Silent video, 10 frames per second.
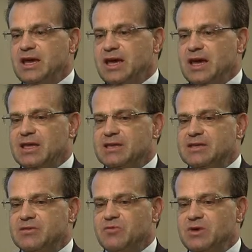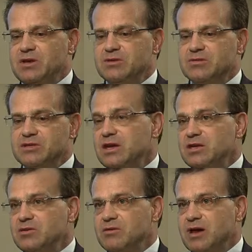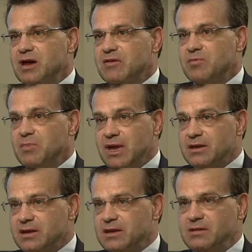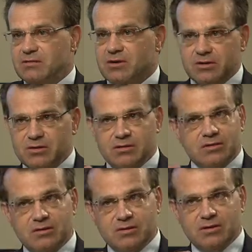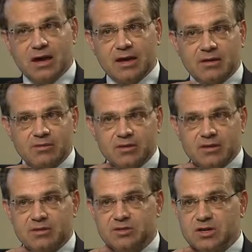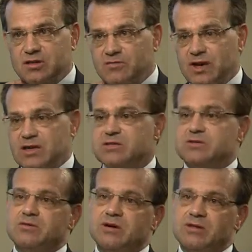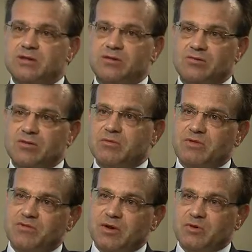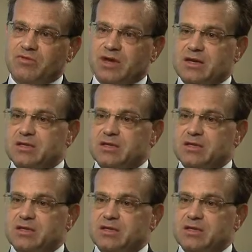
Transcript: And when you're done, you have a Band-Aid either on your neck where the jugular vein is or on the groin where the femoral vein